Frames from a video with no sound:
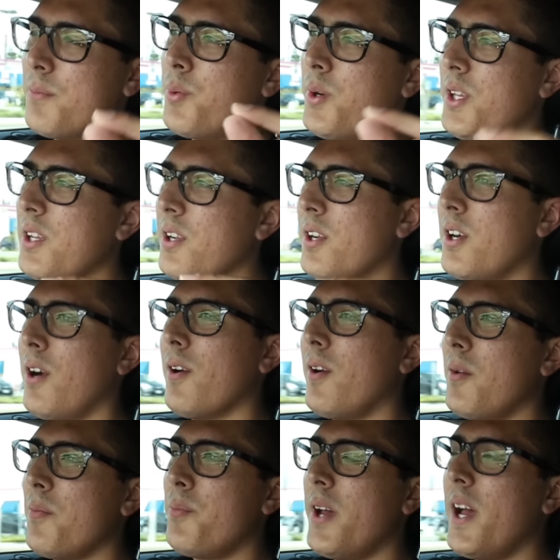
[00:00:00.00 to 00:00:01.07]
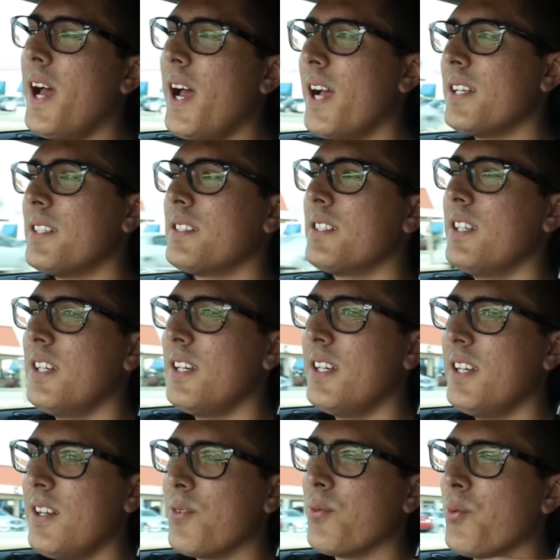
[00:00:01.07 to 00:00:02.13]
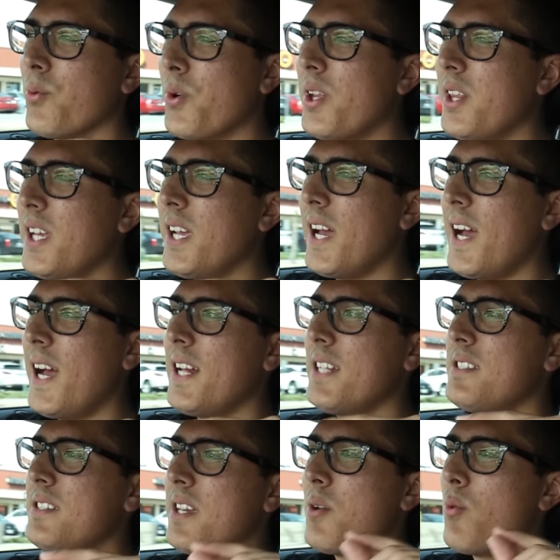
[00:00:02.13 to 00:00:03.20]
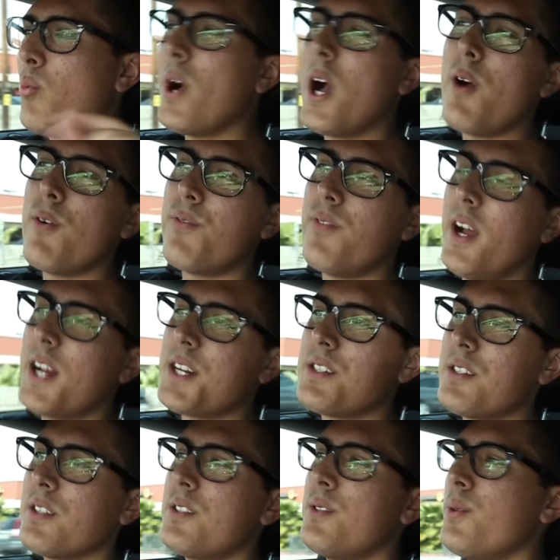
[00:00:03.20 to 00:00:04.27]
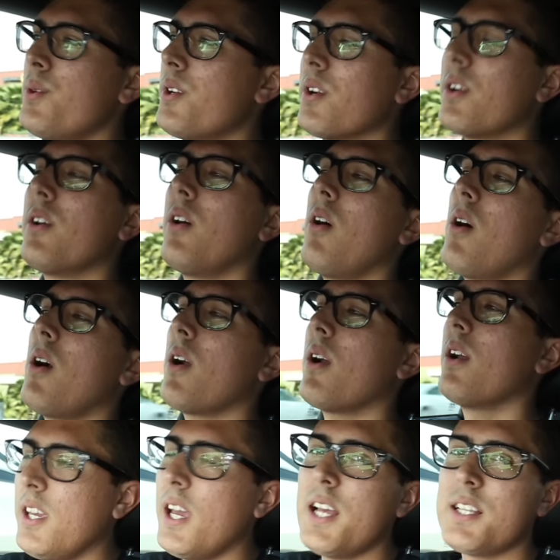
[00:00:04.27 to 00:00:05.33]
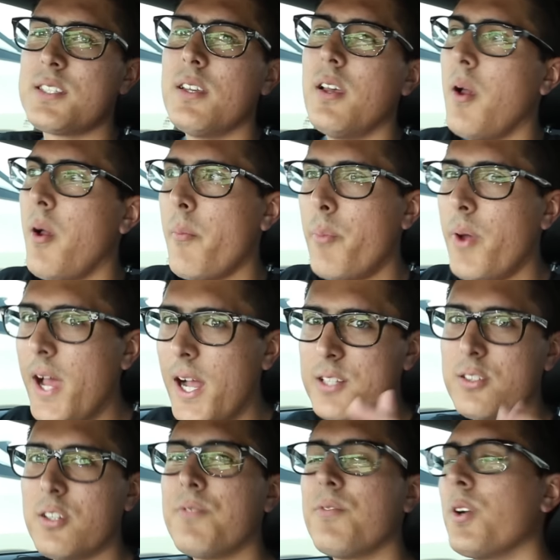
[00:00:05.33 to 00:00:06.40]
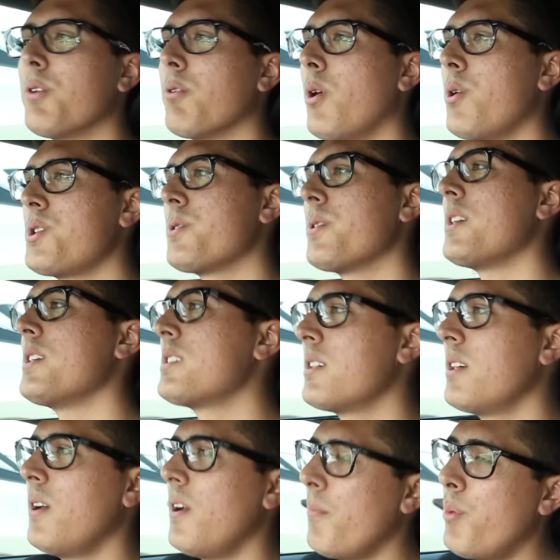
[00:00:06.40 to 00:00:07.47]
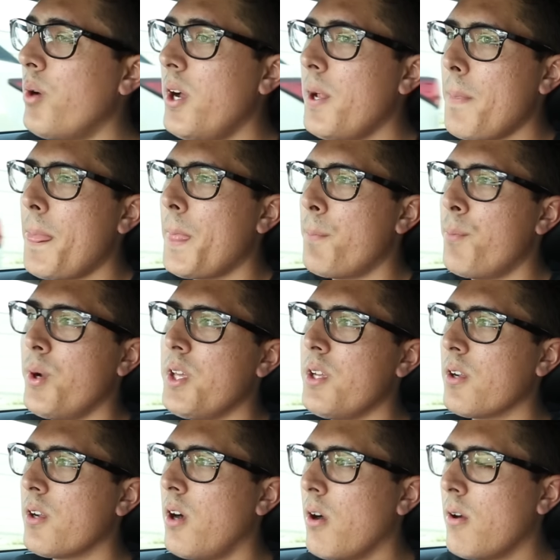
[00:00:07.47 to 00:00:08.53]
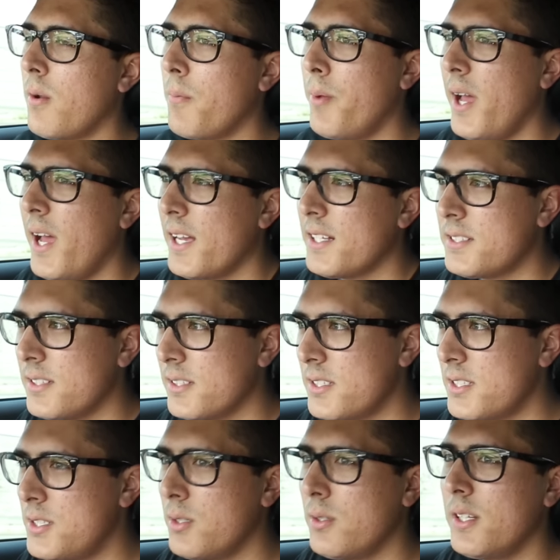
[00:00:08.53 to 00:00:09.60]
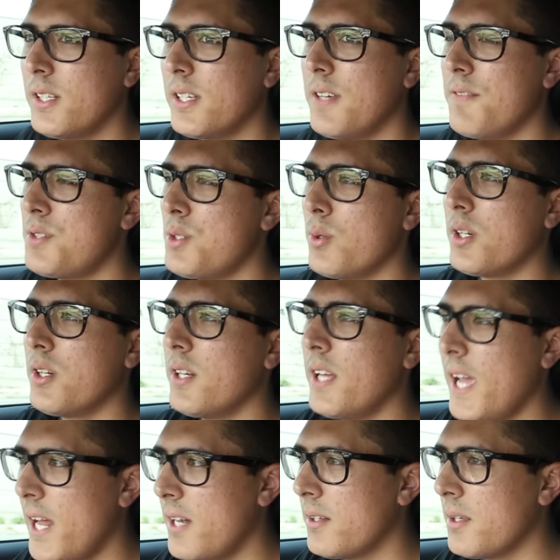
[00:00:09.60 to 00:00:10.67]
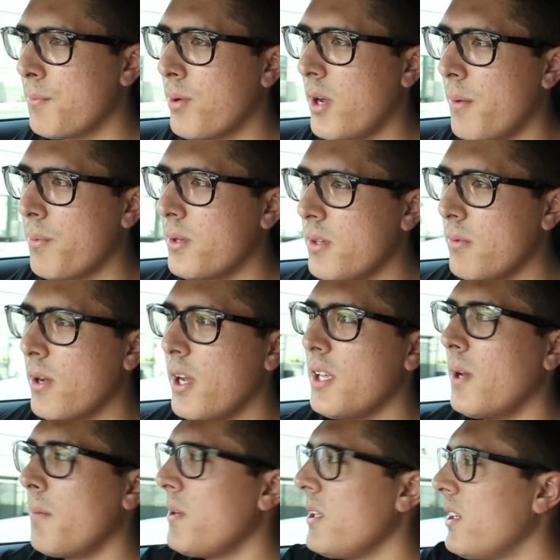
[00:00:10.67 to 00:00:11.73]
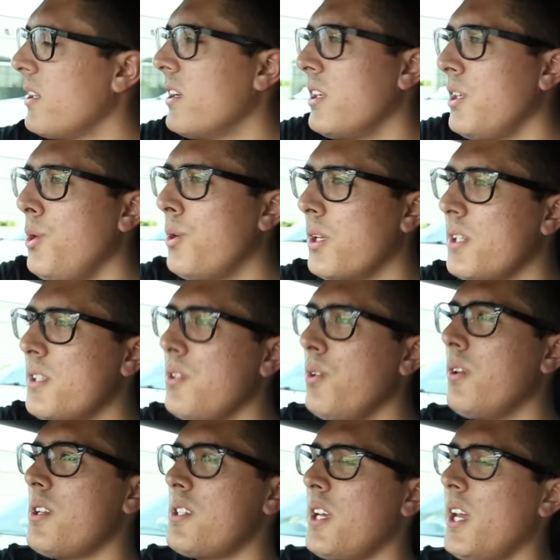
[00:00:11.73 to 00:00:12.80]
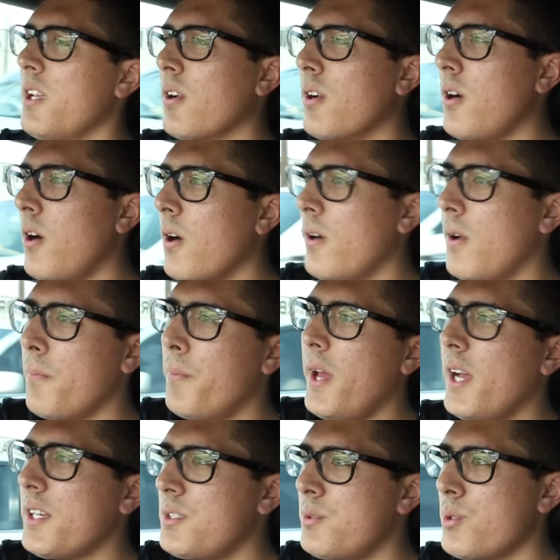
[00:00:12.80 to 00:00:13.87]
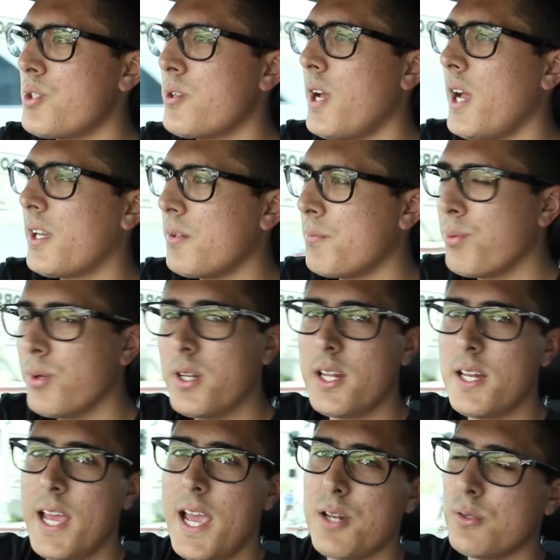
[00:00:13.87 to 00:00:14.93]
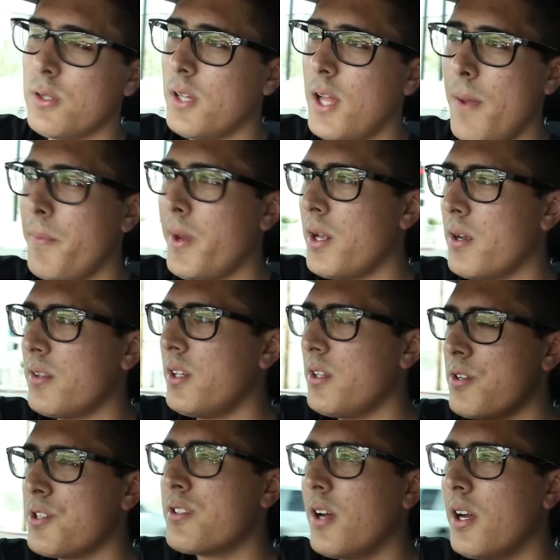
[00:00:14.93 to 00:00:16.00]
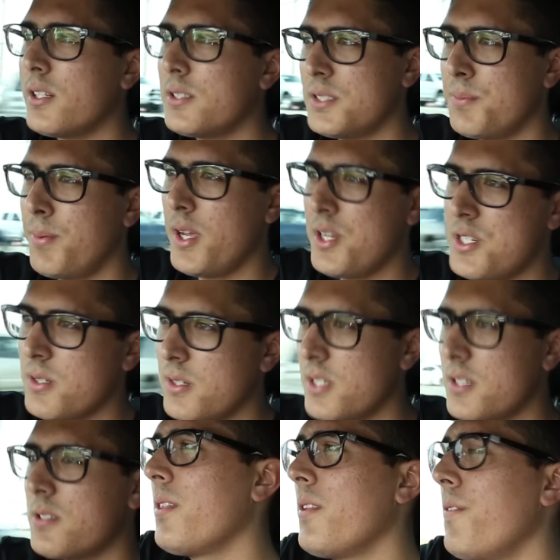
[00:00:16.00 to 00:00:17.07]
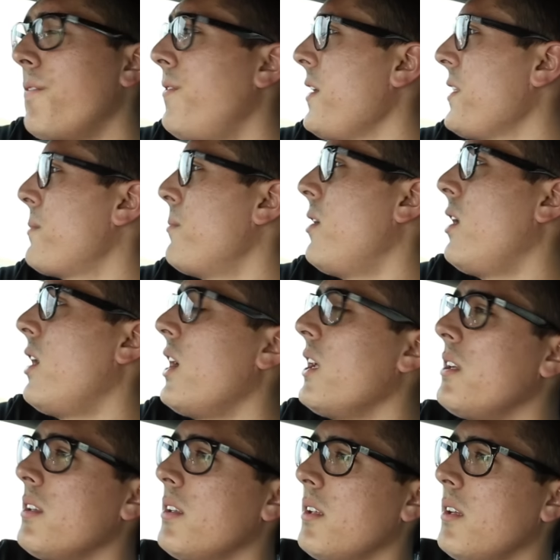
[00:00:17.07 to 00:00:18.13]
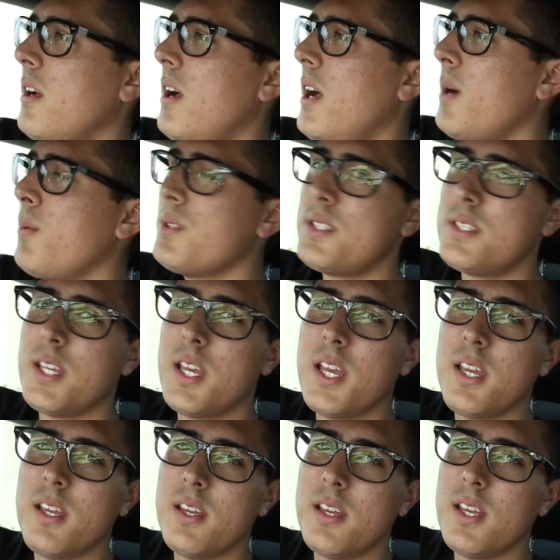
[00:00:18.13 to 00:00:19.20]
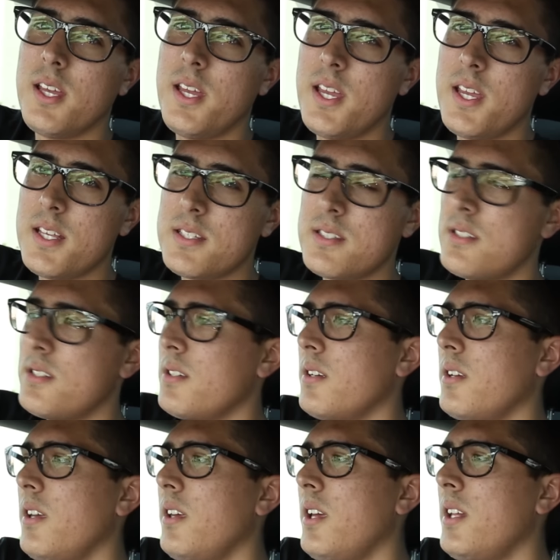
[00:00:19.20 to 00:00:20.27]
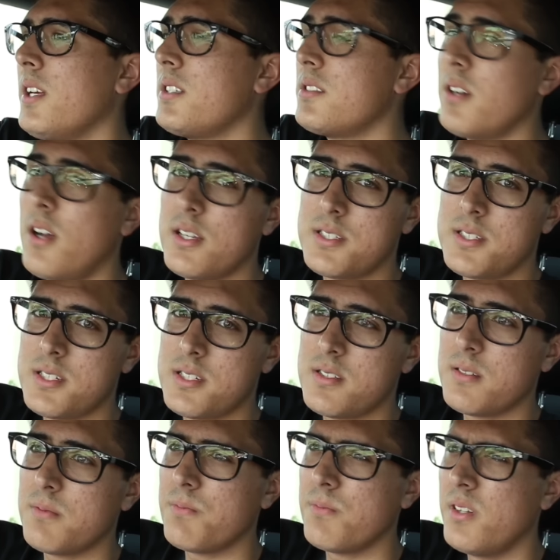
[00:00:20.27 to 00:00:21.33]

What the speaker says: Putting your car on bags really adds a wow factor to your car. Yes, bags are for groceries, but putting your car on bags still gives you a good handling property, right? I mean, you can take your car on bags to a track and handle a lot better than your stock suspension is. The 5th mod, I would say, is an exhaust system.